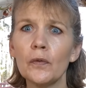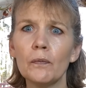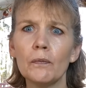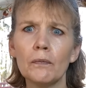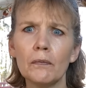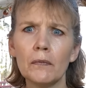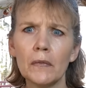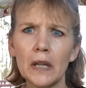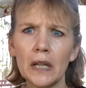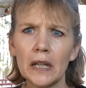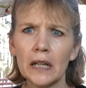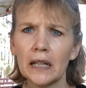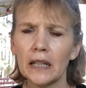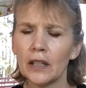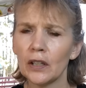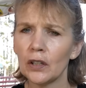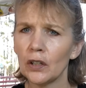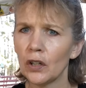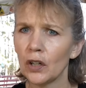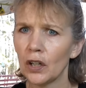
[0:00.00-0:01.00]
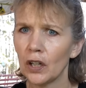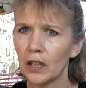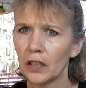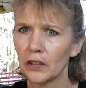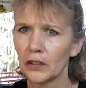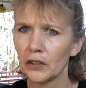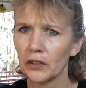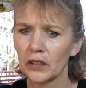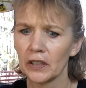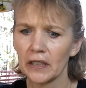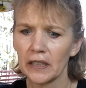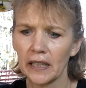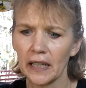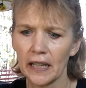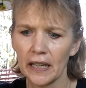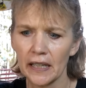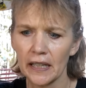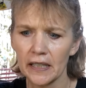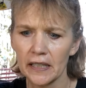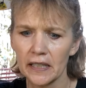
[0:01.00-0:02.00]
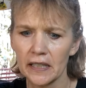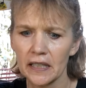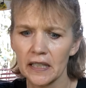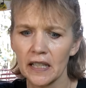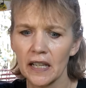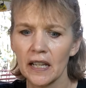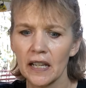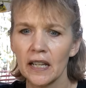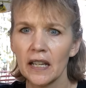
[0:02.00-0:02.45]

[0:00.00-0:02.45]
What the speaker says: many honored guests.